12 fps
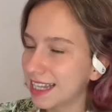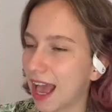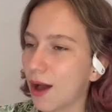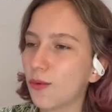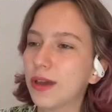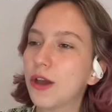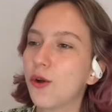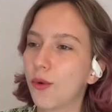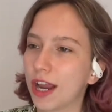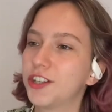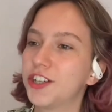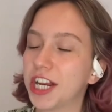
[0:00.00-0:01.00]
How are we
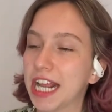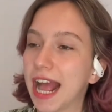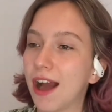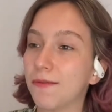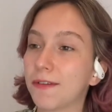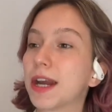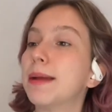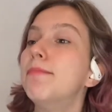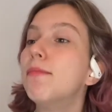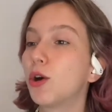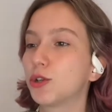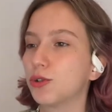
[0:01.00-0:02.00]
questioning our very
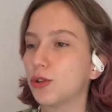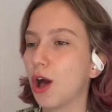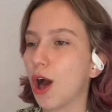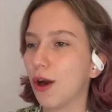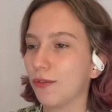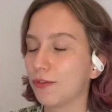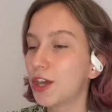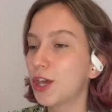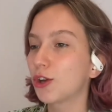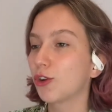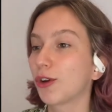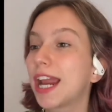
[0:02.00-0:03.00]
model of
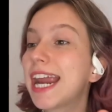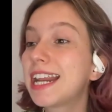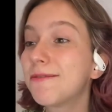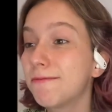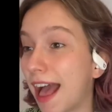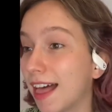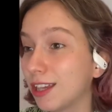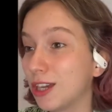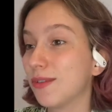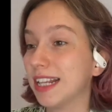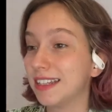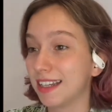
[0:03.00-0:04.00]
creating
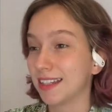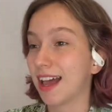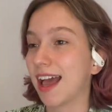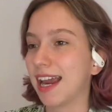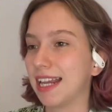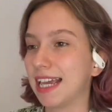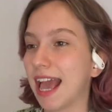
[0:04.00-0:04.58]
value in society?